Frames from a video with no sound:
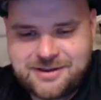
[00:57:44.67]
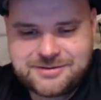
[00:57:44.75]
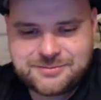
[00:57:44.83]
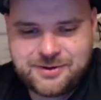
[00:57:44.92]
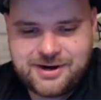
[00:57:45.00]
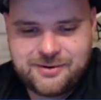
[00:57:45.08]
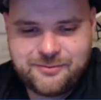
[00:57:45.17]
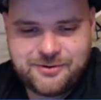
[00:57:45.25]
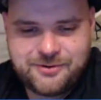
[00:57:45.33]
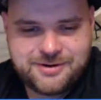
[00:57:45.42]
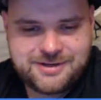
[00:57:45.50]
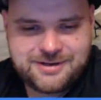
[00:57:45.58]
wanted one
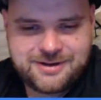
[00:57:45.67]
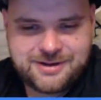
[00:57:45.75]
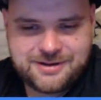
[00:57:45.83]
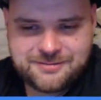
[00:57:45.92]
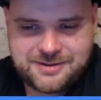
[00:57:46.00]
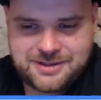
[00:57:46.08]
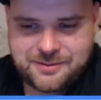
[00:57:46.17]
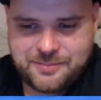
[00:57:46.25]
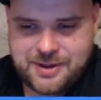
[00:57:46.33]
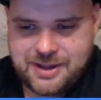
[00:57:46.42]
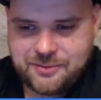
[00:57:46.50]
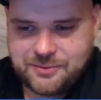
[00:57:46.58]
and ended up
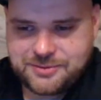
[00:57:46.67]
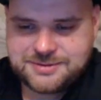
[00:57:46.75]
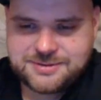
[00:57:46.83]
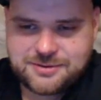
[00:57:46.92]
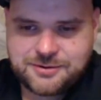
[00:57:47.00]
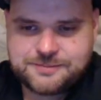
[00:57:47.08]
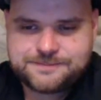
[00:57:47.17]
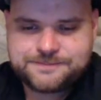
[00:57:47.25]
buying one. So